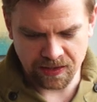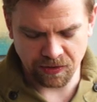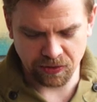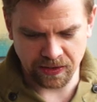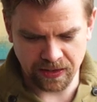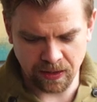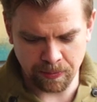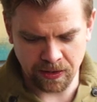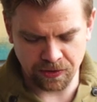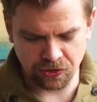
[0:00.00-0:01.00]
definitely get a
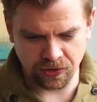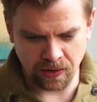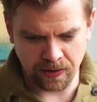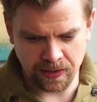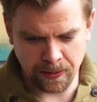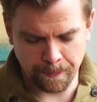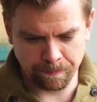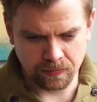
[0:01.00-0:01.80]
bit of cherry